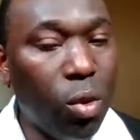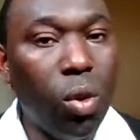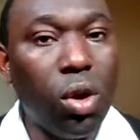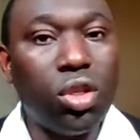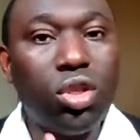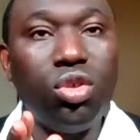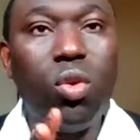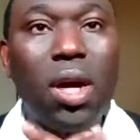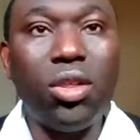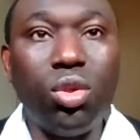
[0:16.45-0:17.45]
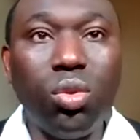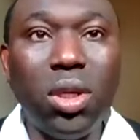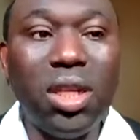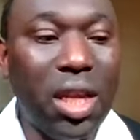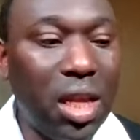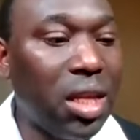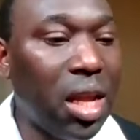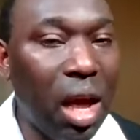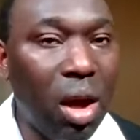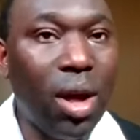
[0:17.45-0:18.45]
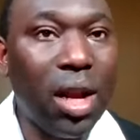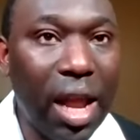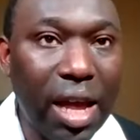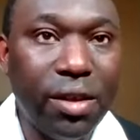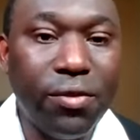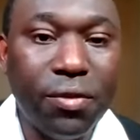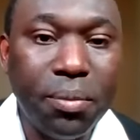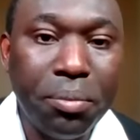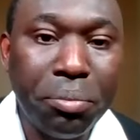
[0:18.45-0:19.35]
for what you are doing in our life.